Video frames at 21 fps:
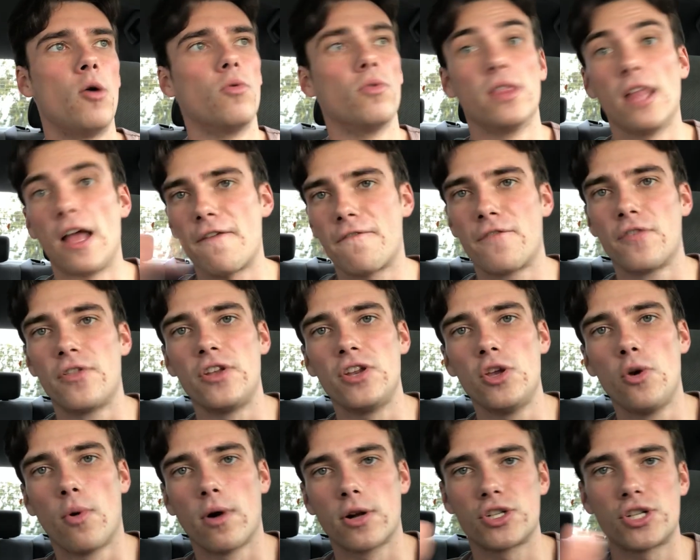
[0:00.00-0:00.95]
left for the
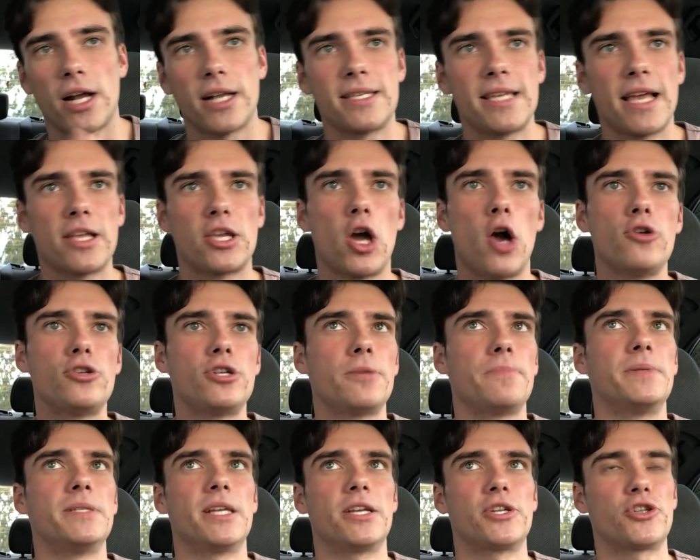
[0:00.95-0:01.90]
New York Giants head coaching
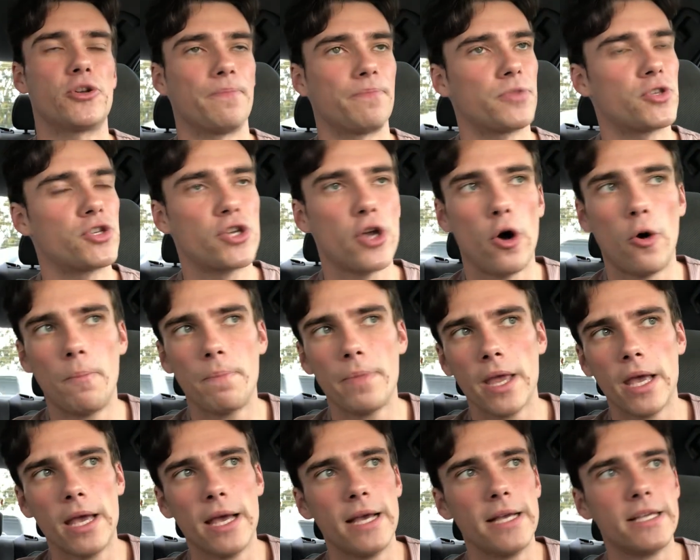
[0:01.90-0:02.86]
position. So
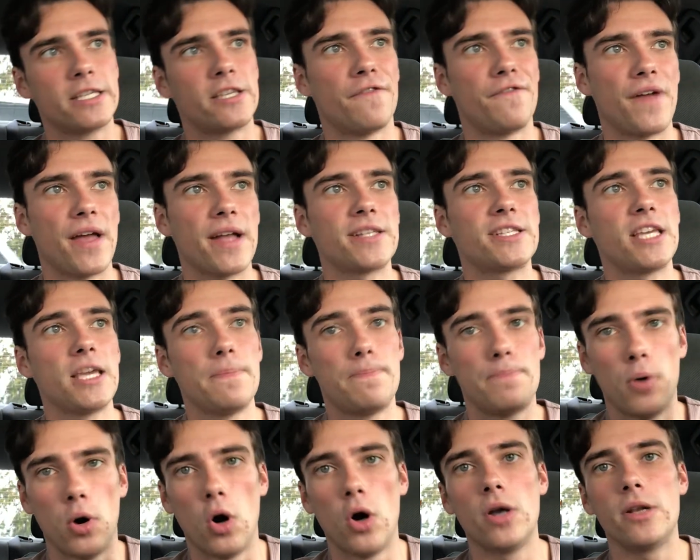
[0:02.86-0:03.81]
Stefanski
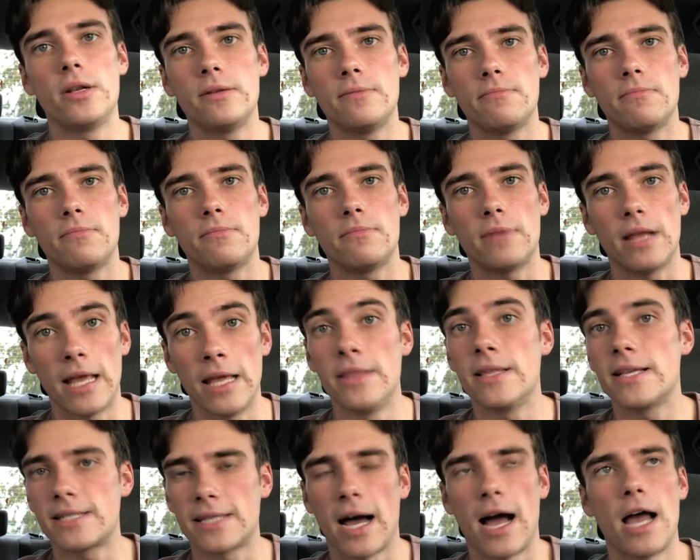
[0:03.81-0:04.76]
put in
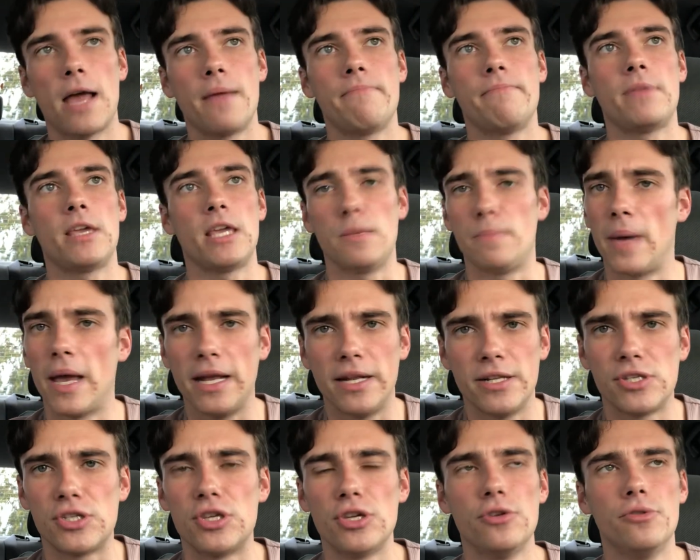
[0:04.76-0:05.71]
the time, he paid
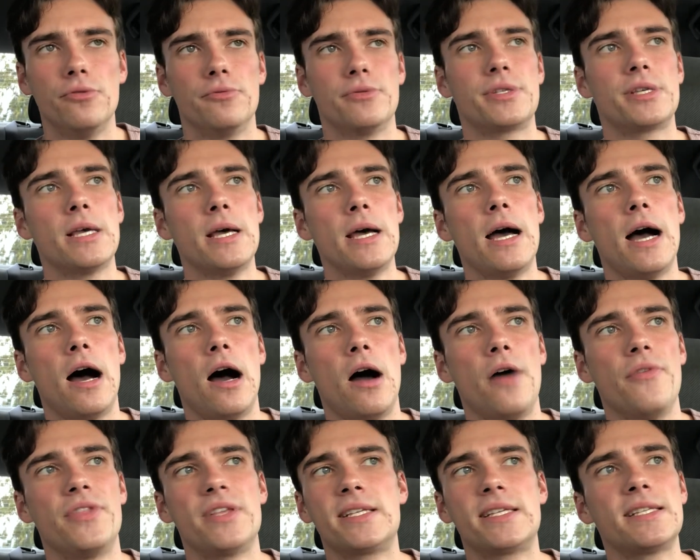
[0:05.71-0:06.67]
his dues.
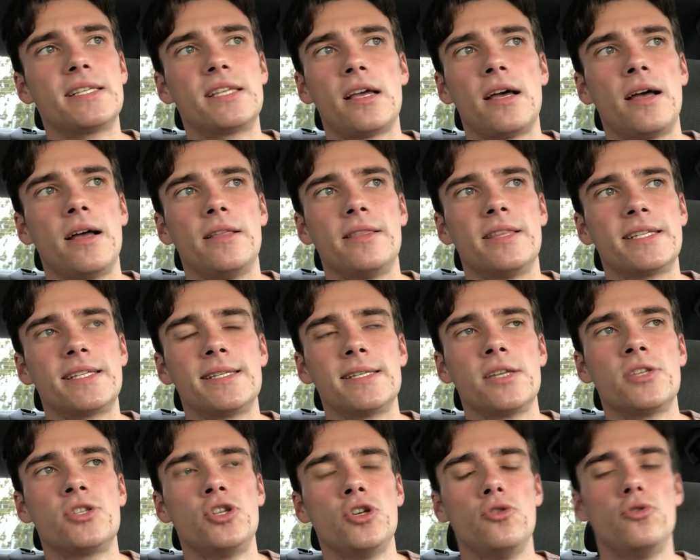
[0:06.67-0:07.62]
This is
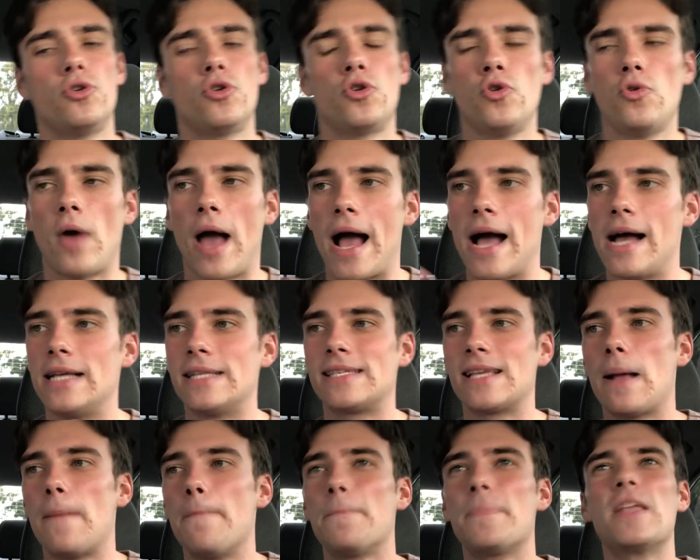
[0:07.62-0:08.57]
a dude who has
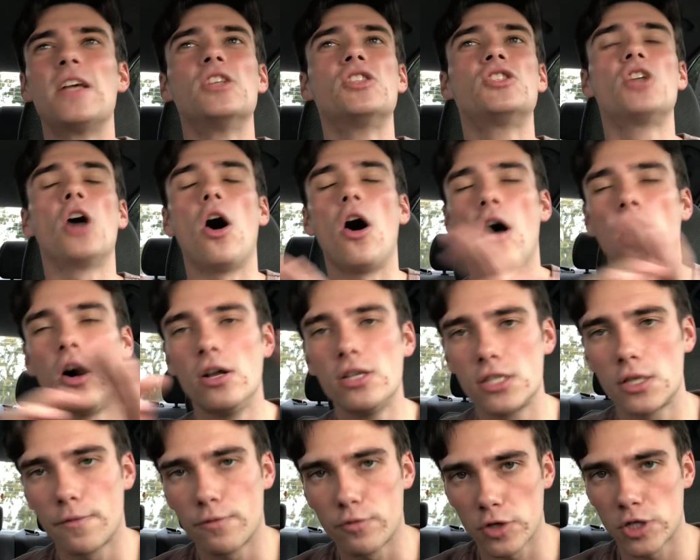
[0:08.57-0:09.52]

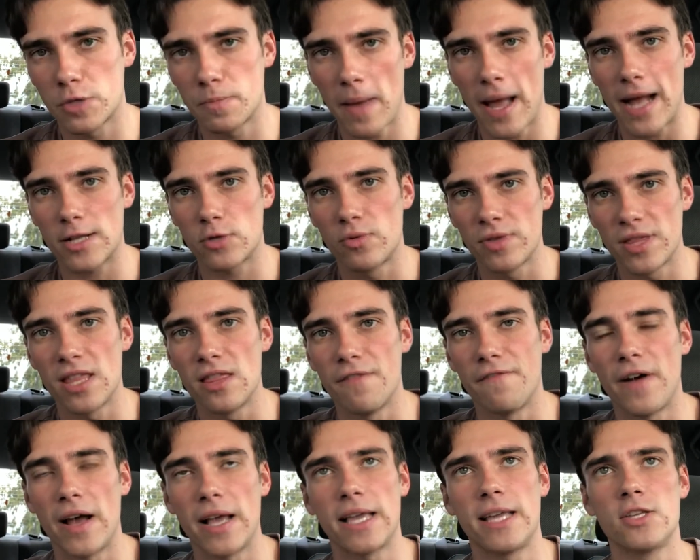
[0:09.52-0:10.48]
tons of respect within the
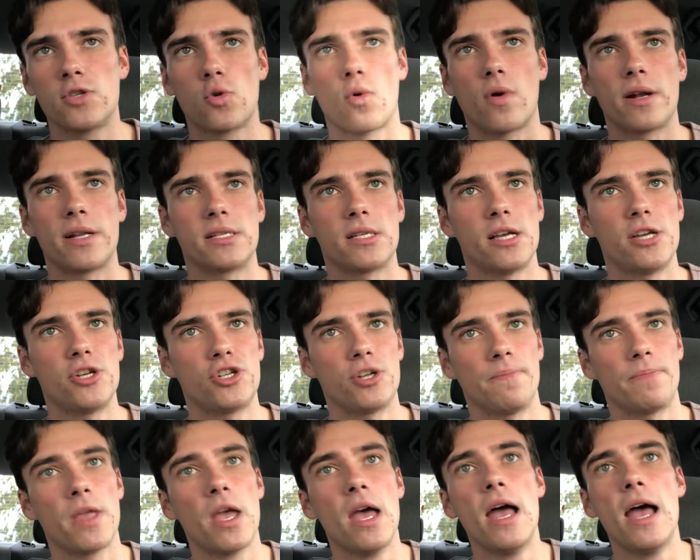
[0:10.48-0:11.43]
Vikings organization.
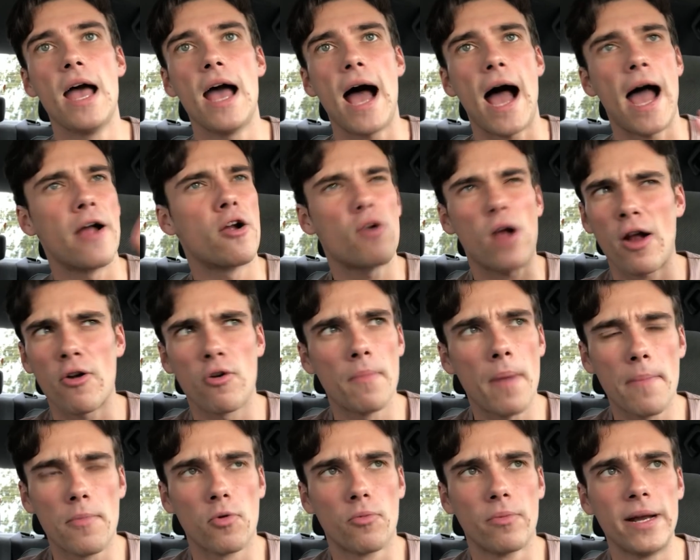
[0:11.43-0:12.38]
I
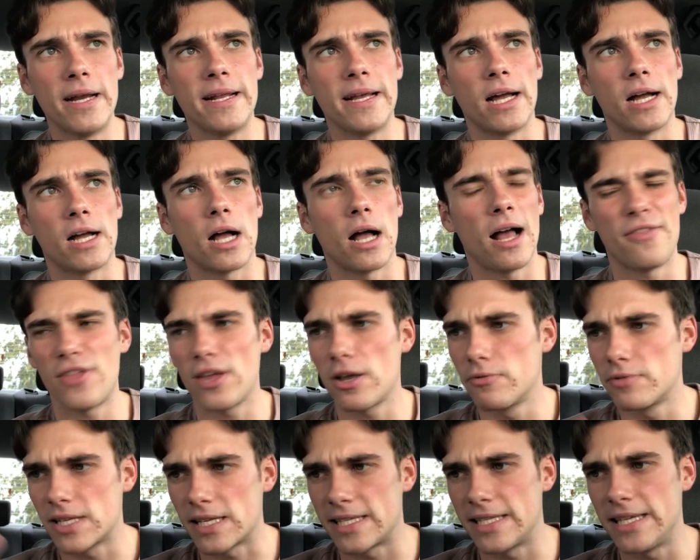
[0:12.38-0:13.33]
remember reading, I think it
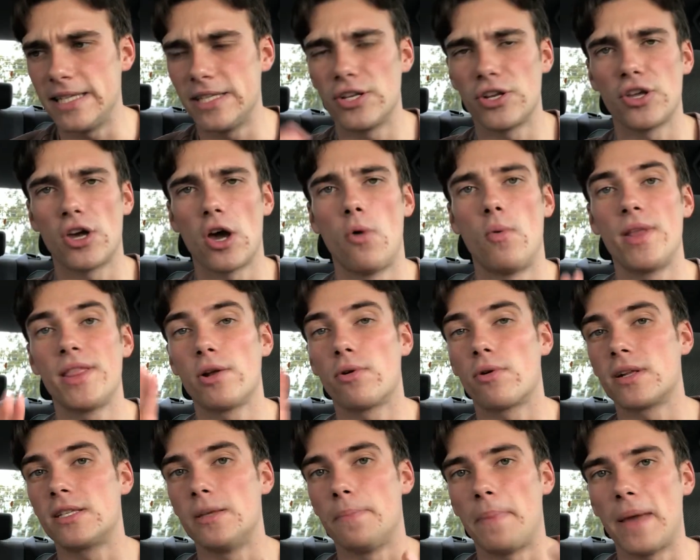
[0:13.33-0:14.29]
was a season ago, when they
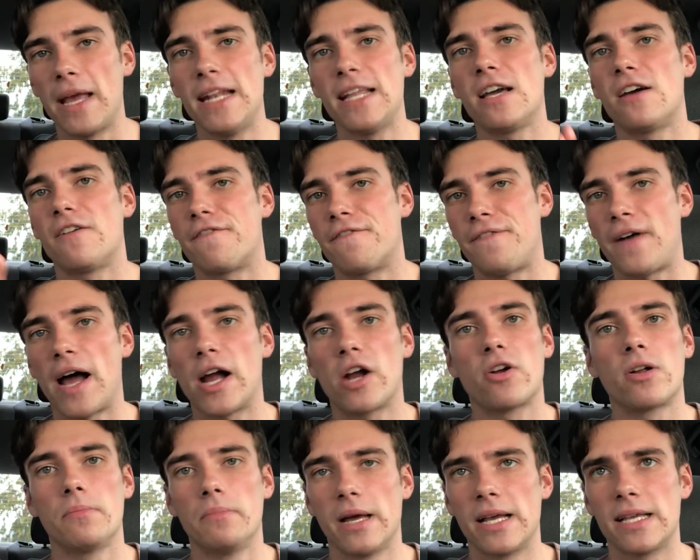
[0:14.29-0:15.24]
were debating on
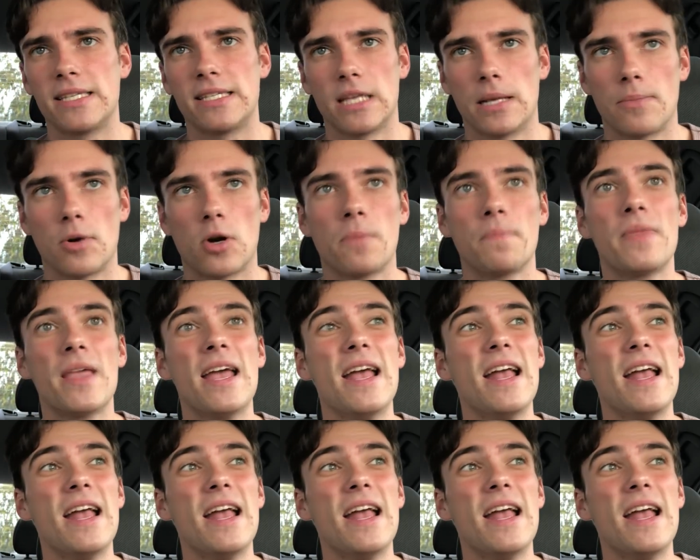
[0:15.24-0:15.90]
firing Mike Zimmer,